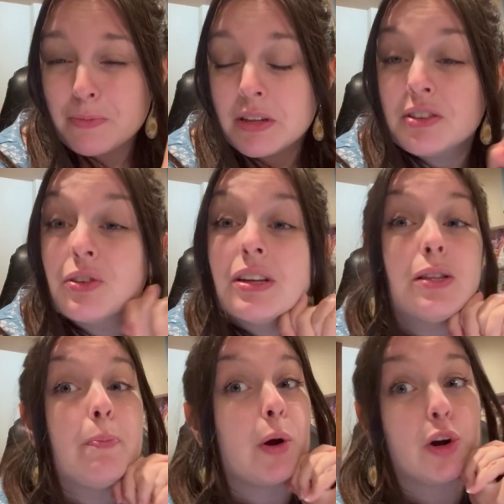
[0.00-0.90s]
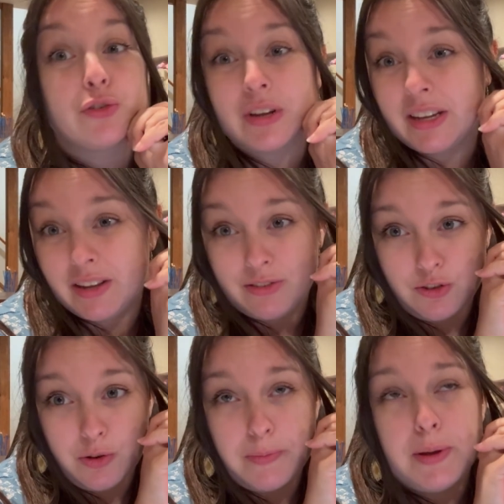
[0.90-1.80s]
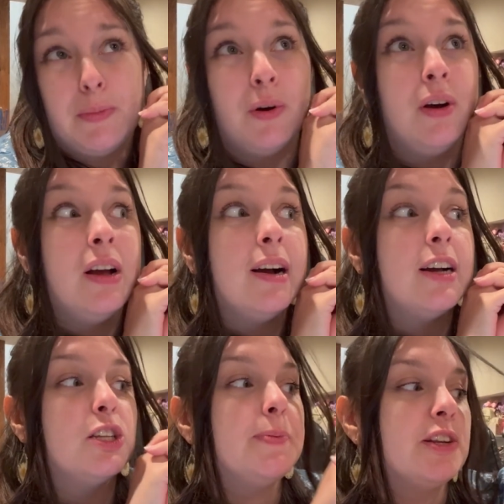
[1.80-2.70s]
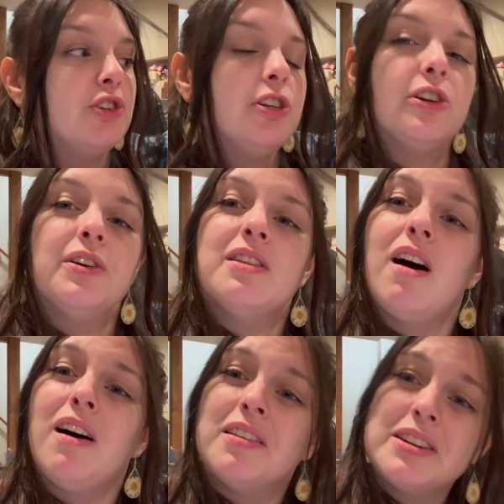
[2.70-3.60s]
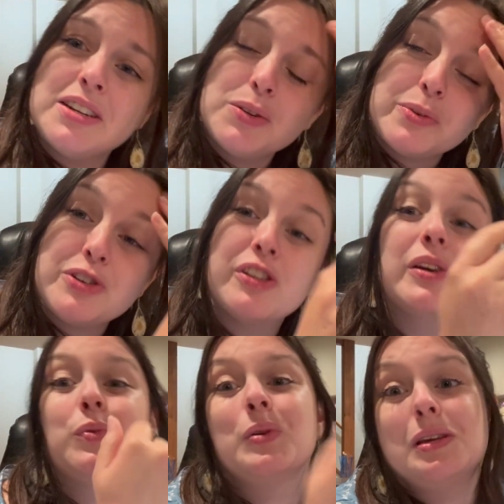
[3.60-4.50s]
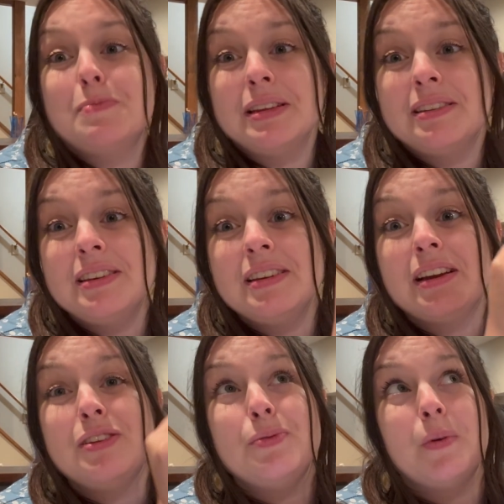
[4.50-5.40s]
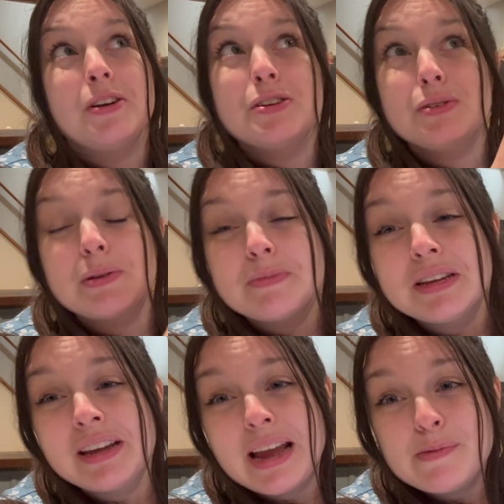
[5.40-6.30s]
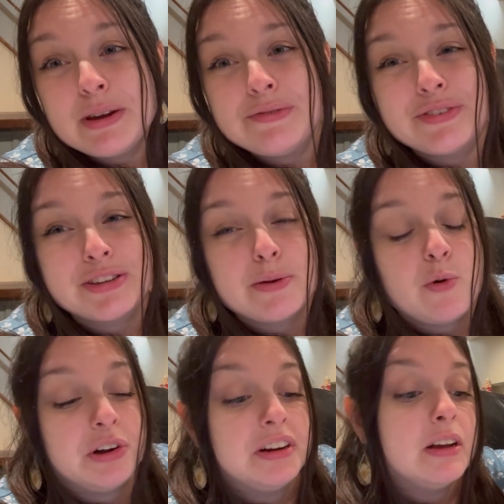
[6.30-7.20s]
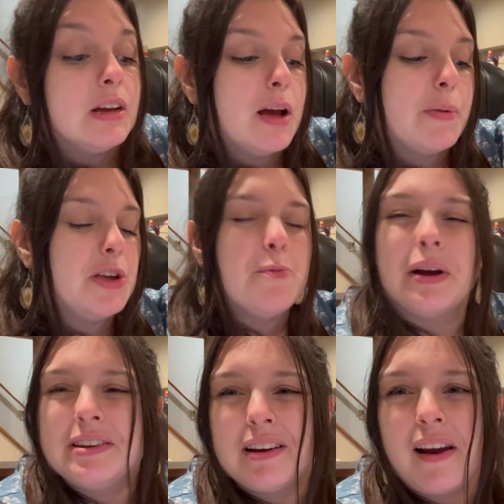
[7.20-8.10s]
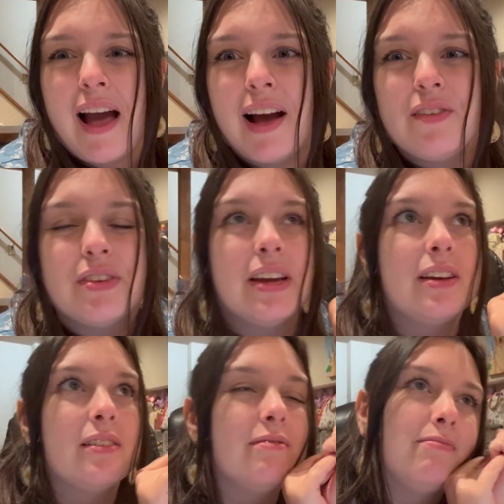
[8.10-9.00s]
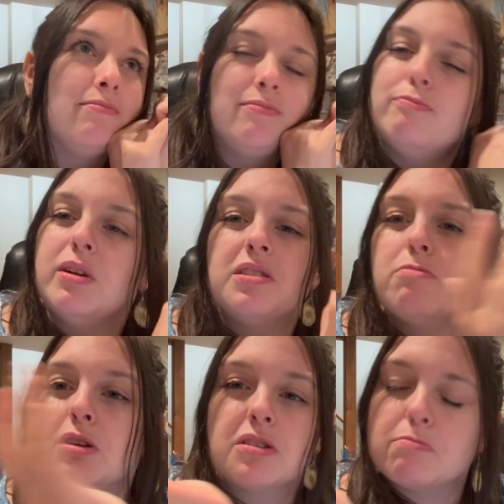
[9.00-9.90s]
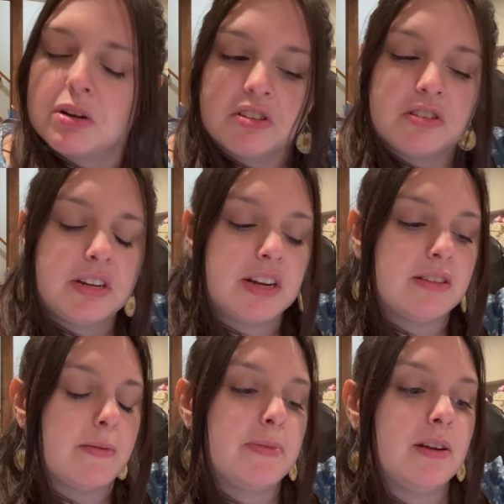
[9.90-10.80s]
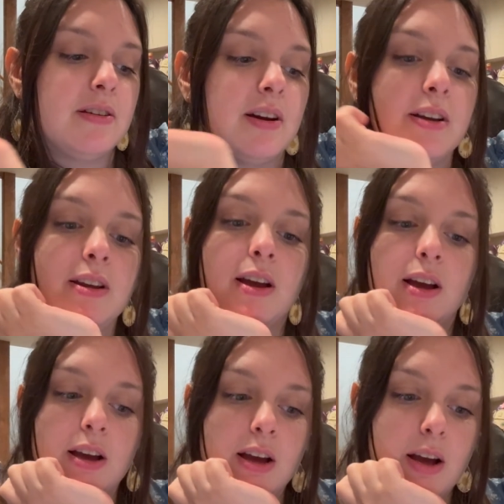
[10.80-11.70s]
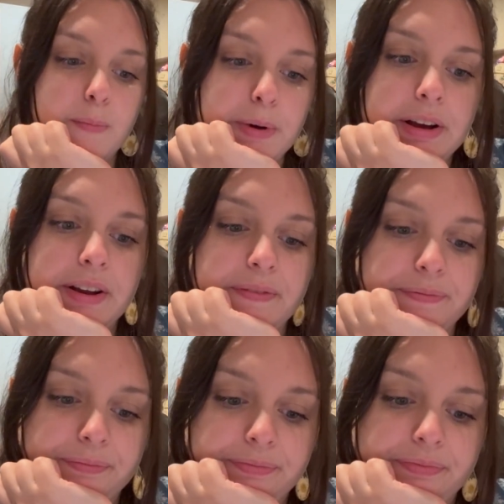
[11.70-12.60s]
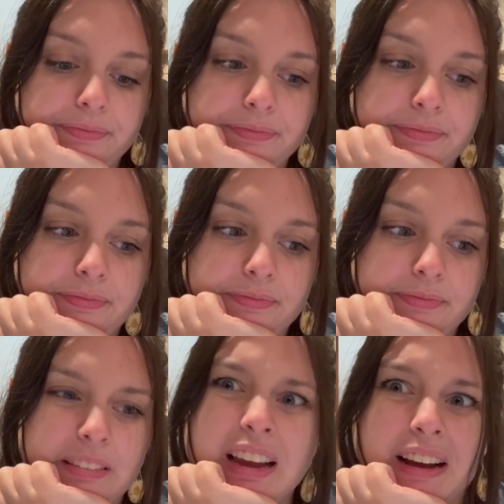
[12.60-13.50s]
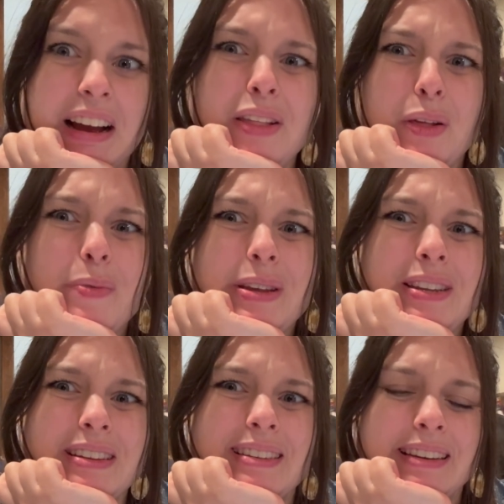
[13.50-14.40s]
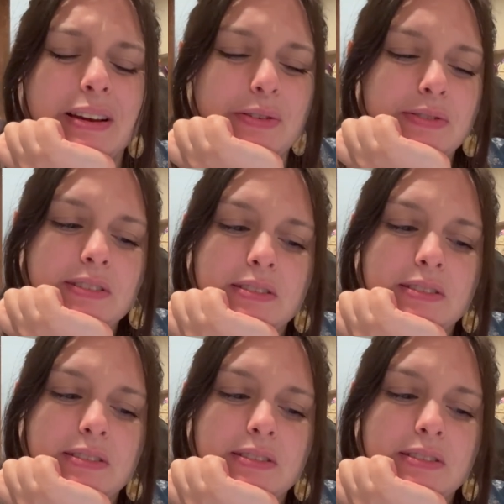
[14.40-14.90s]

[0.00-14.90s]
These are like the perfect gifts for people, especially during the holidays when you're like really busy and you wanna do something handmade for someone, but you might not have like months and months and months to get something done. But yeah, I love these as a gift.